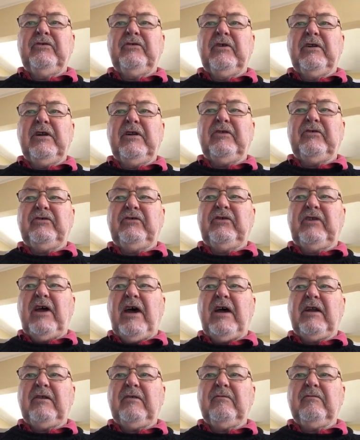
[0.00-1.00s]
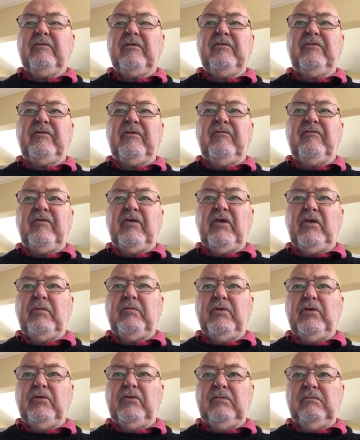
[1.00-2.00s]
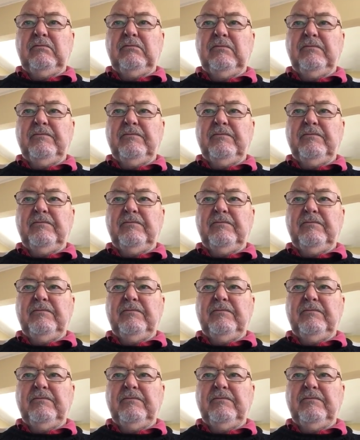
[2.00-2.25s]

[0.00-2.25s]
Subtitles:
So let's start with the verbal.